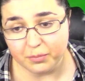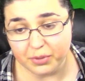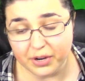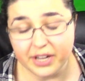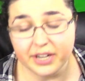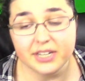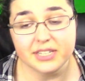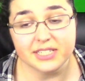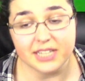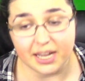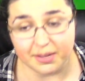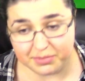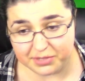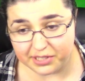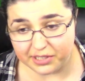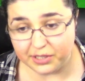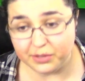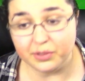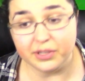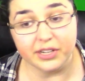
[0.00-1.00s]
Bran has
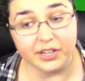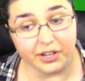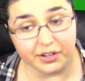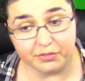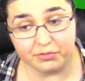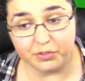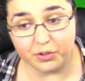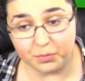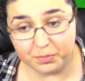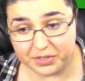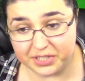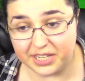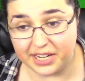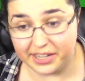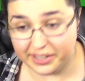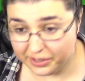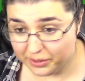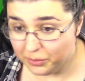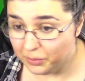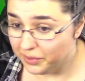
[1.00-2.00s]
absolutely gone full
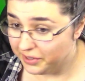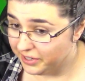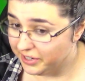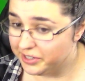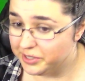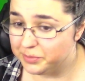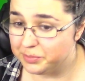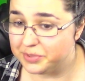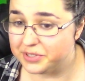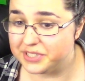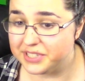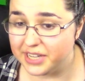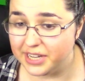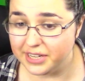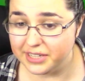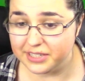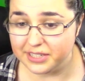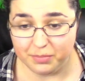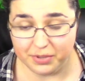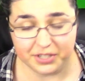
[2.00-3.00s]
potato,
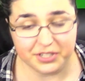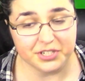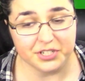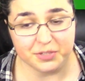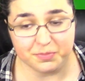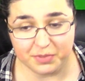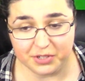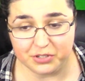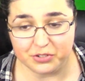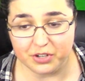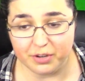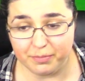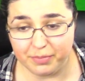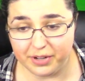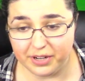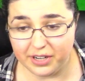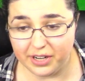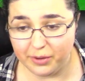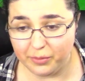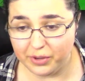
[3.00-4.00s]
100%. Bitches be
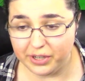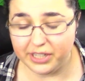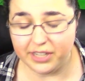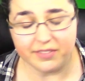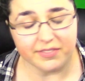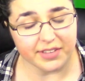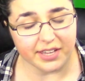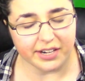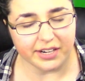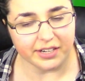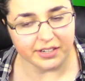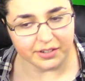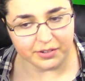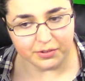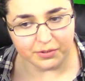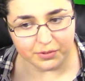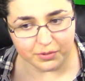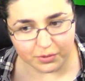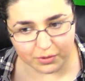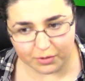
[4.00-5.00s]
trippin', I want to give that an
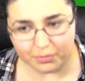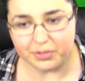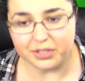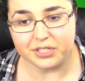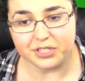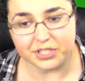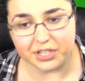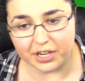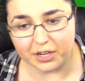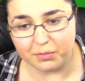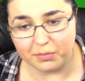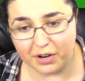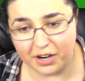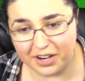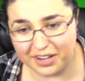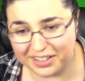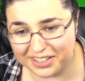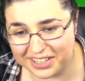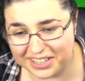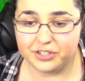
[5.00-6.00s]
enormous check
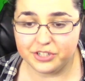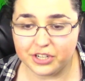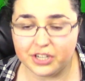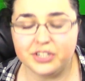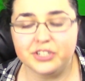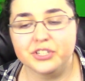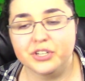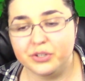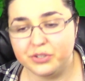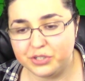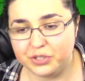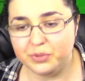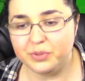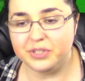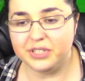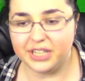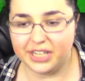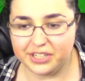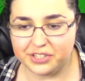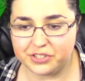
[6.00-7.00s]
mark. Jon chose to
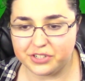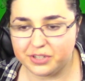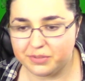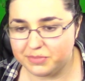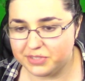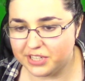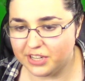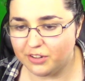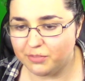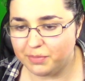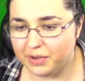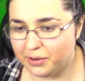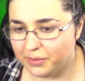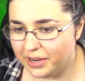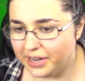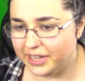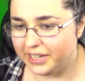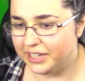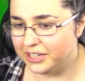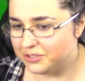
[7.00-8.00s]
endanger himself by
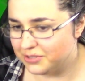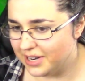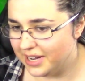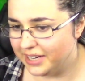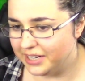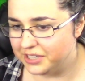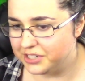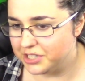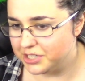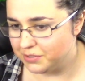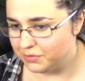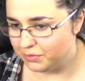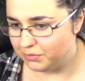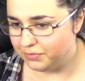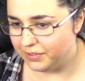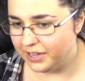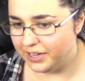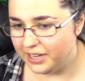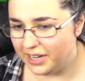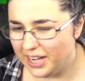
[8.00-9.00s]
riding a dragon just for
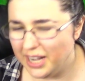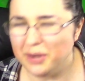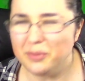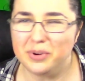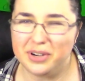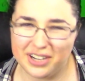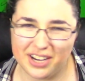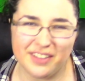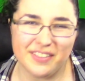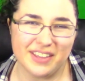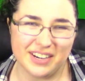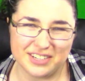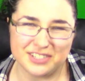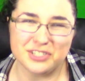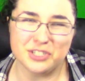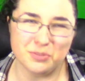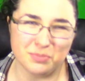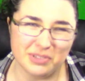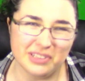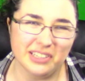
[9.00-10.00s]
fun. I would call that a
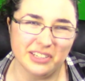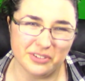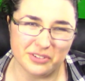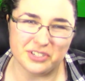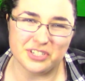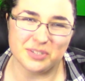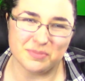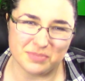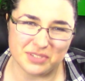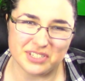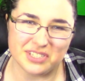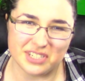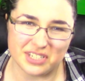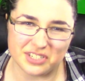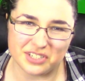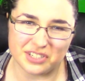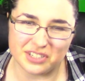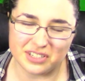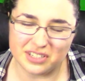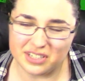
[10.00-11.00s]
stupid leadership
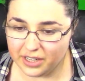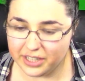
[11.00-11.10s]
decision.